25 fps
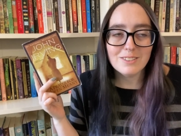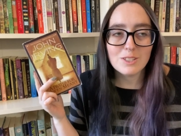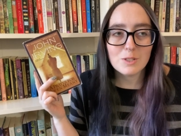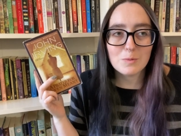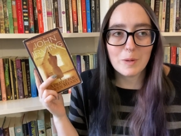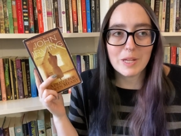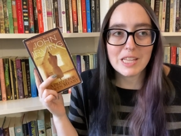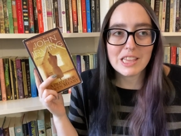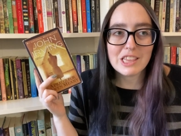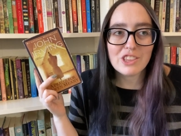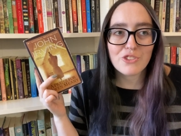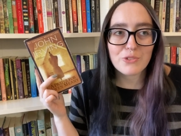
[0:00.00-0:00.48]

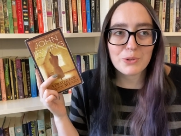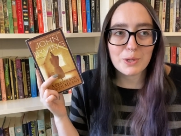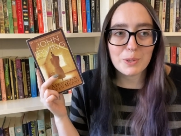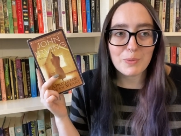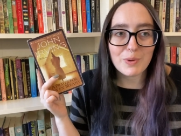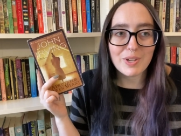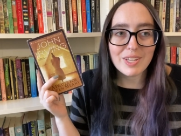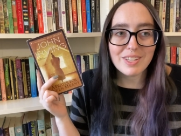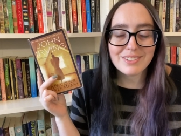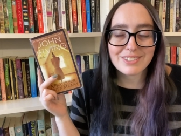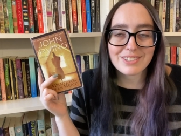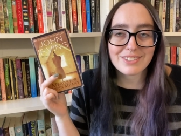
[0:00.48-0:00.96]
spend three
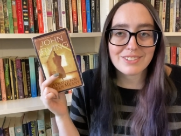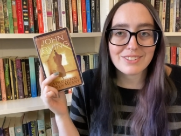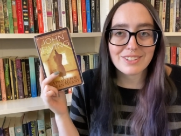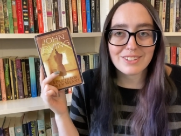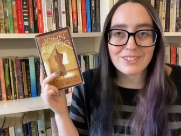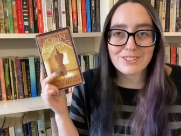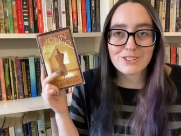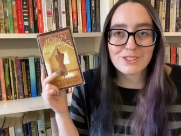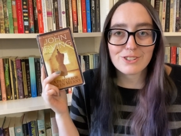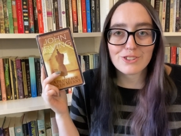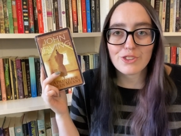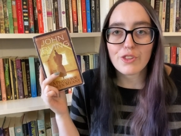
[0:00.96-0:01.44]
weeks
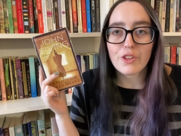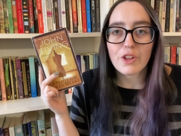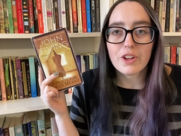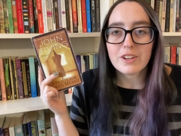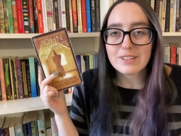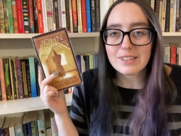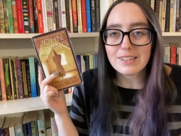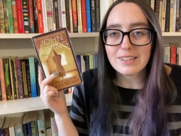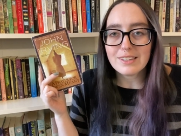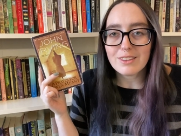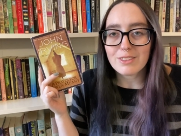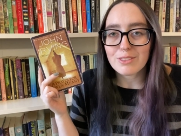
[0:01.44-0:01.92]

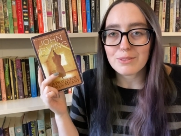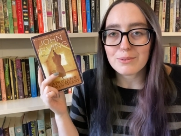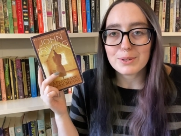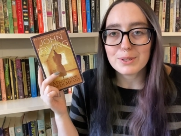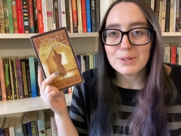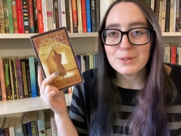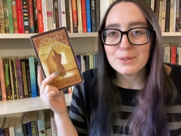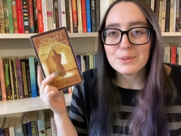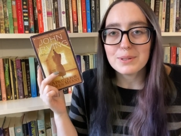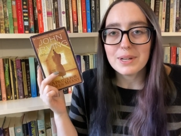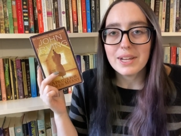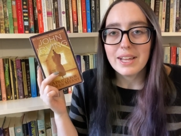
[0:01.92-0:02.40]
slogging
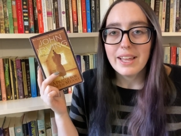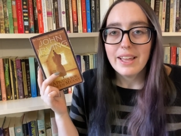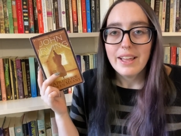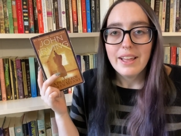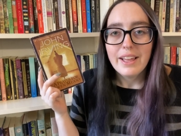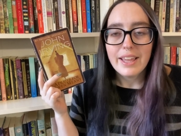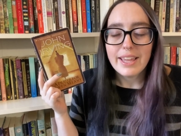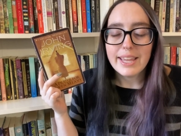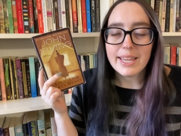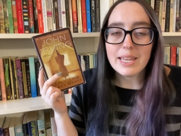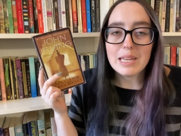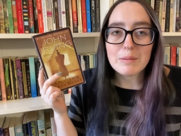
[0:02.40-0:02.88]
through,
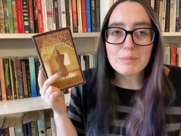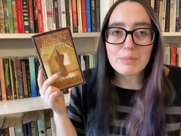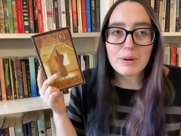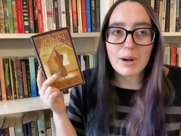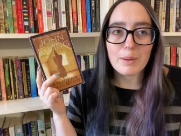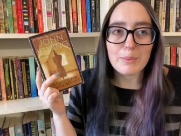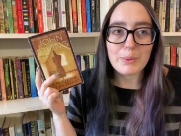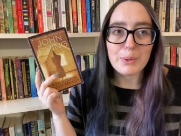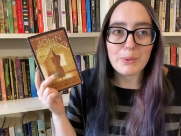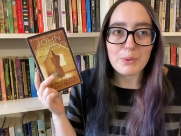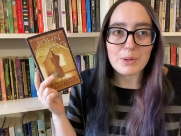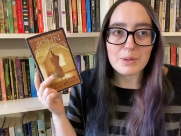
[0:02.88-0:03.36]
it
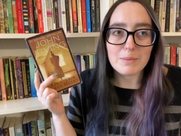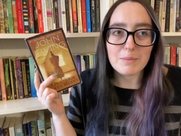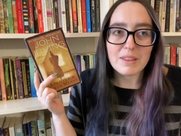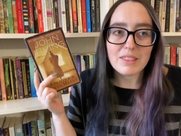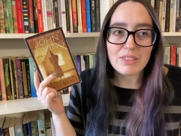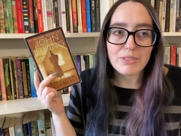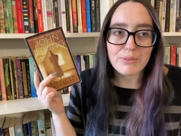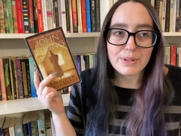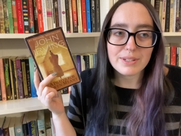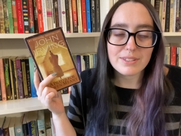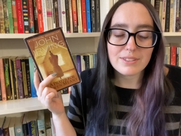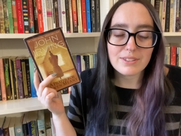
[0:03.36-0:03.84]
probably would have
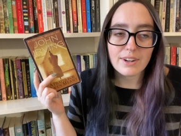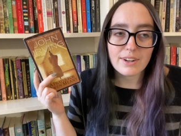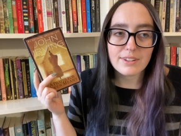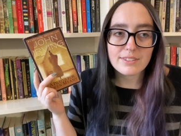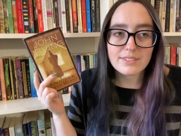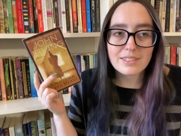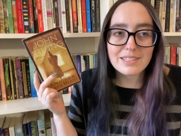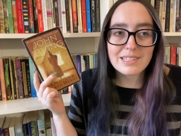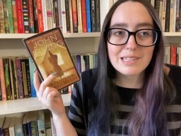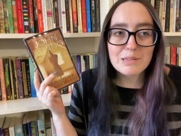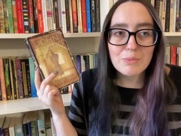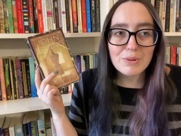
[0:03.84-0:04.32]
been three stars
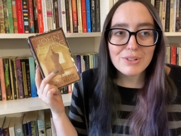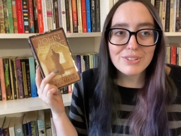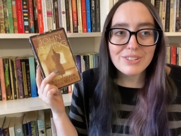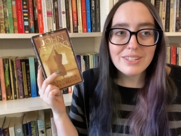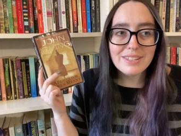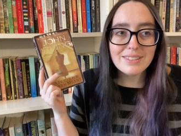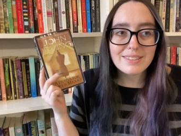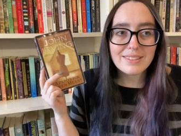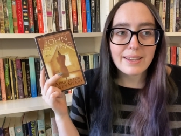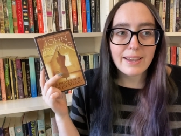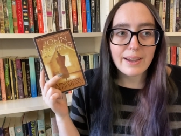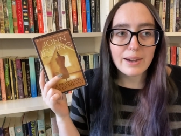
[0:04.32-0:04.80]
because it
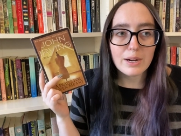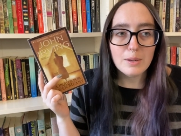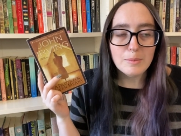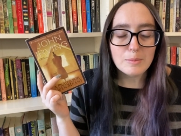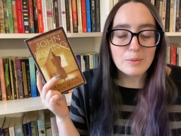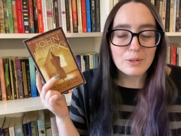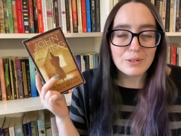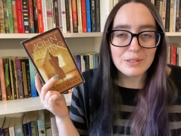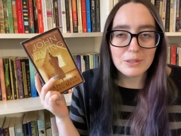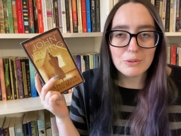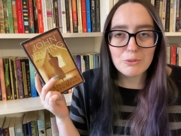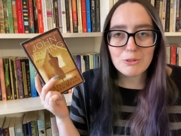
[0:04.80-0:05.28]
wasn't
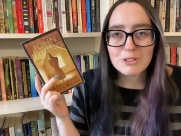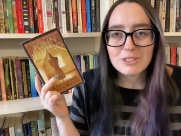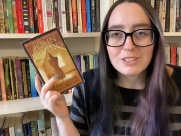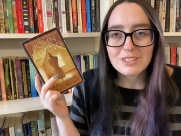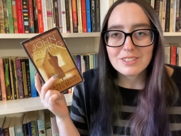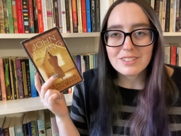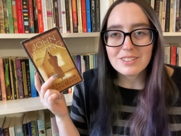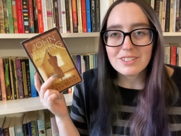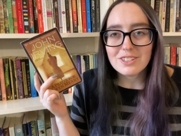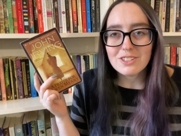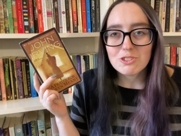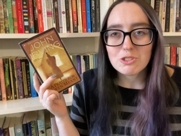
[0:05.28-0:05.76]
terrible. It was
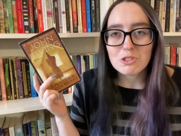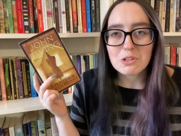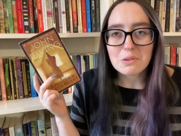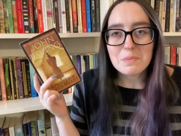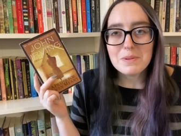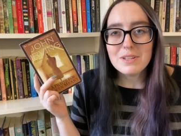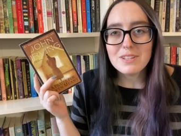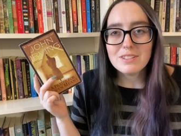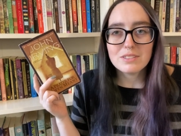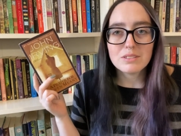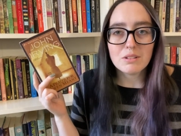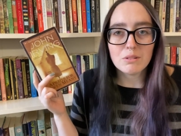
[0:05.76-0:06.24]
just that it took
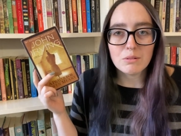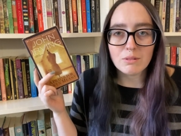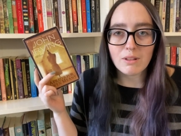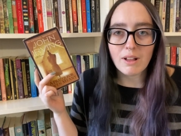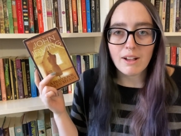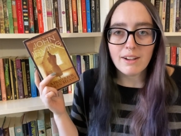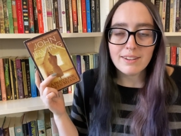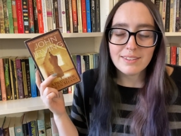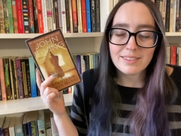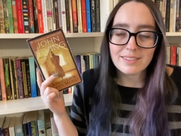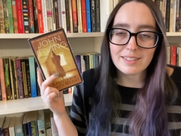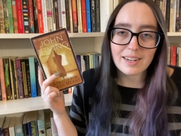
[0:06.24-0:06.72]
me so
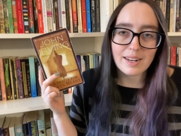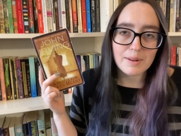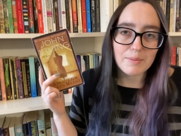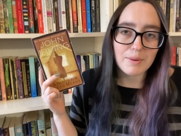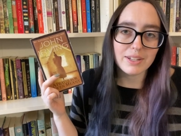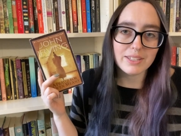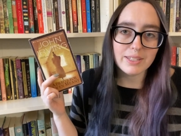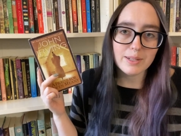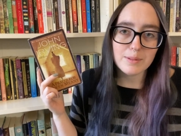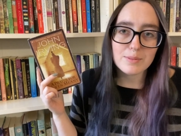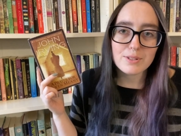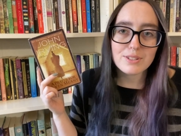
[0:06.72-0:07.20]
long that I
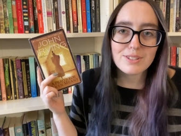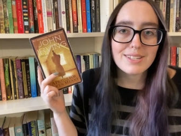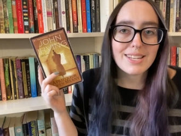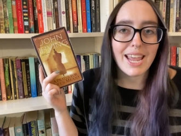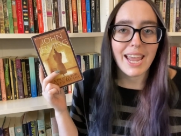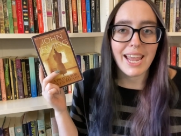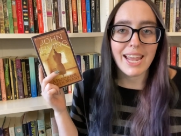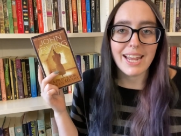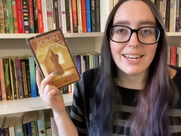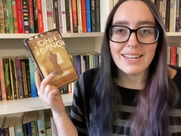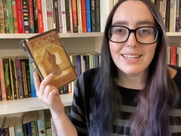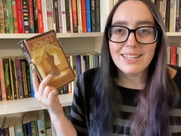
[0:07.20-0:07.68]
wound up just
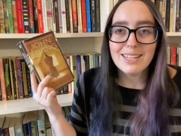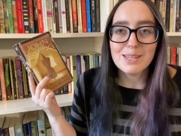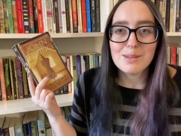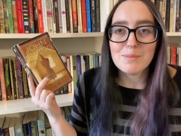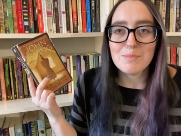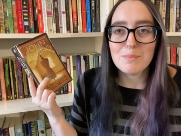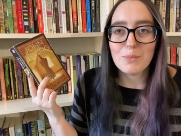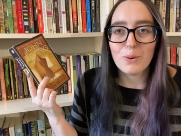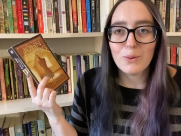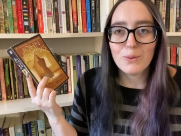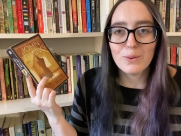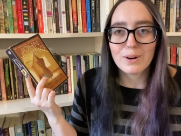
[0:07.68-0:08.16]
hating it
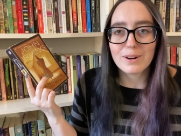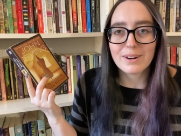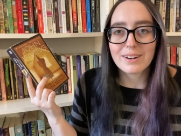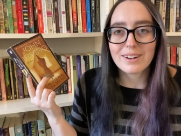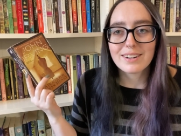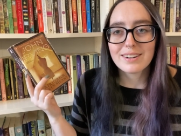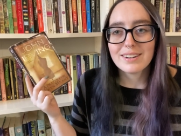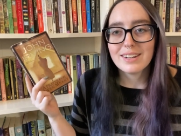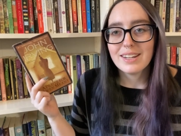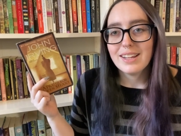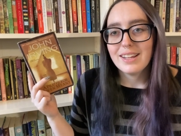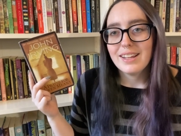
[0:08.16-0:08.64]

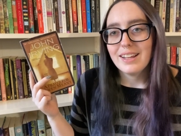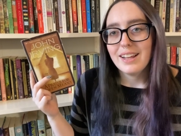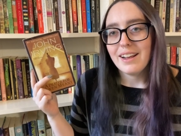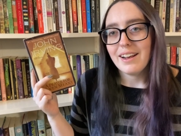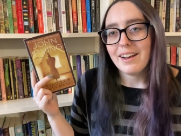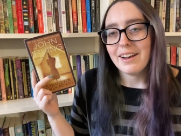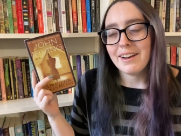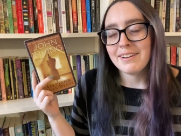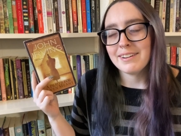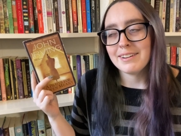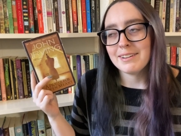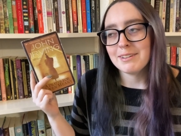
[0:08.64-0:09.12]
more.
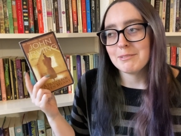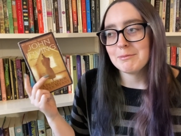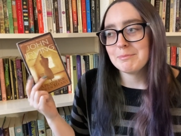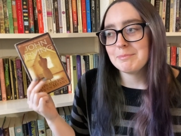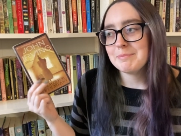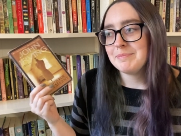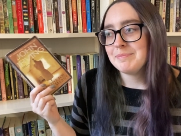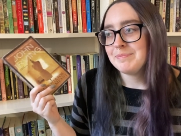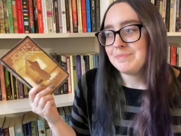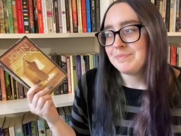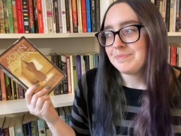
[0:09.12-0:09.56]
Um,